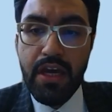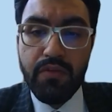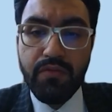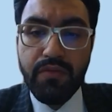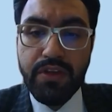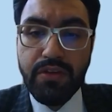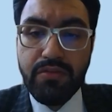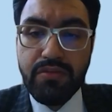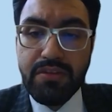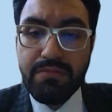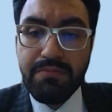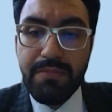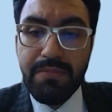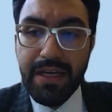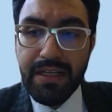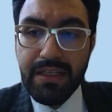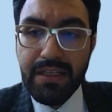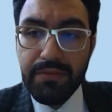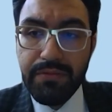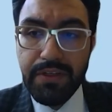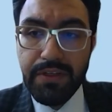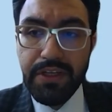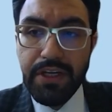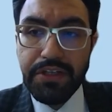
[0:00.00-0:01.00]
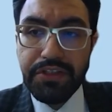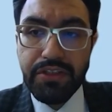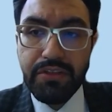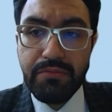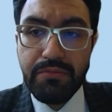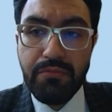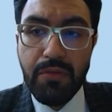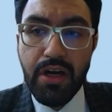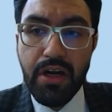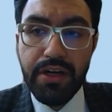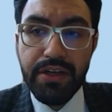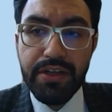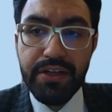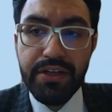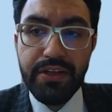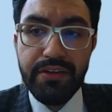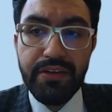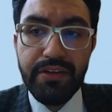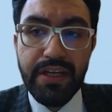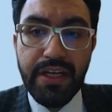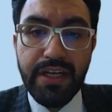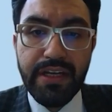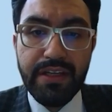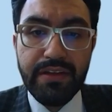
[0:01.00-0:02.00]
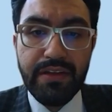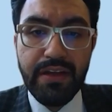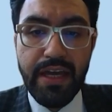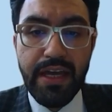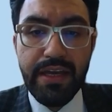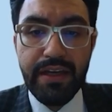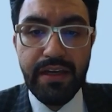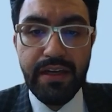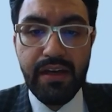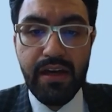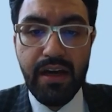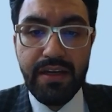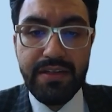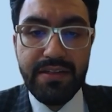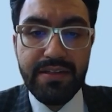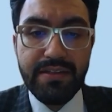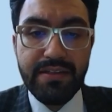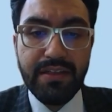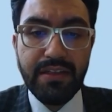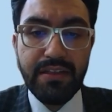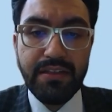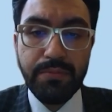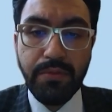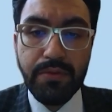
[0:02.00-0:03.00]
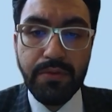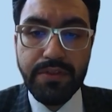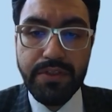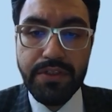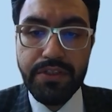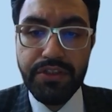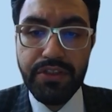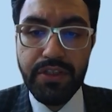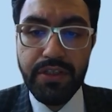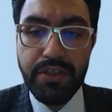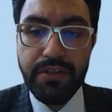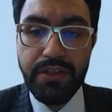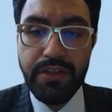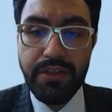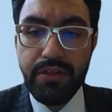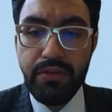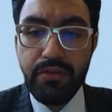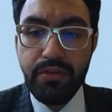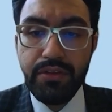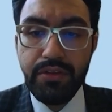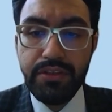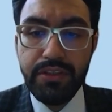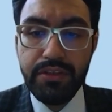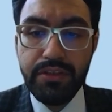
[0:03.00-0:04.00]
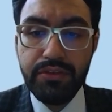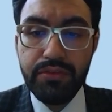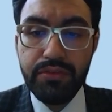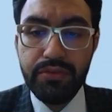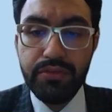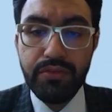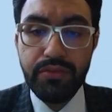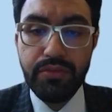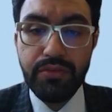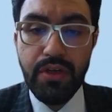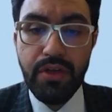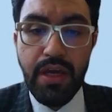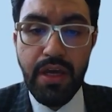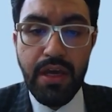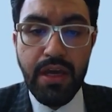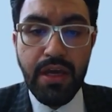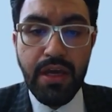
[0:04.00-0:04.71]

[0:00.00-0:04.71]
We used magnification marker in a constant position in order to